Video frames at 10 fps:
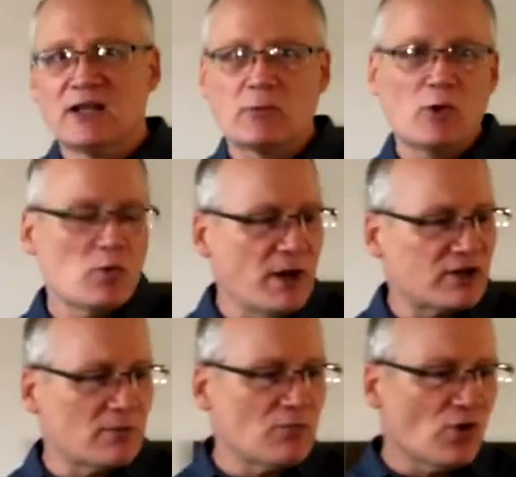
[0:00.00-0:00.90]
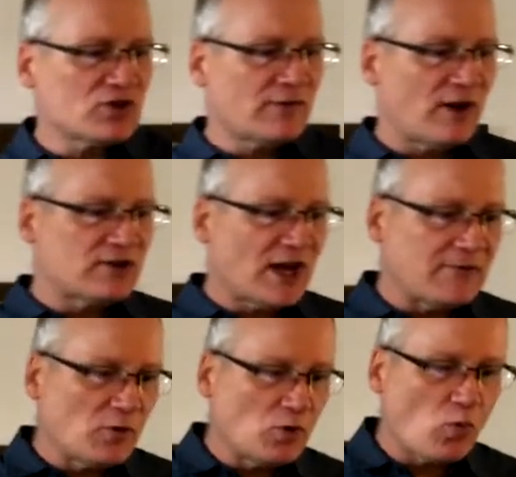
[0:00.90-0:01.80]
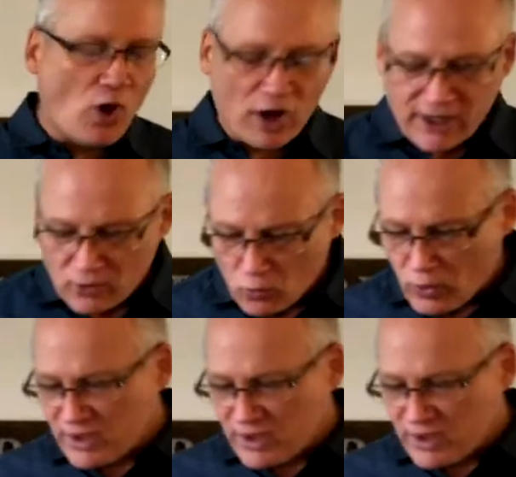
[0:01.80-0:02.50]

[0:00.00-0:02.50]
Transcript: That we would make the most of our time, that we would walk in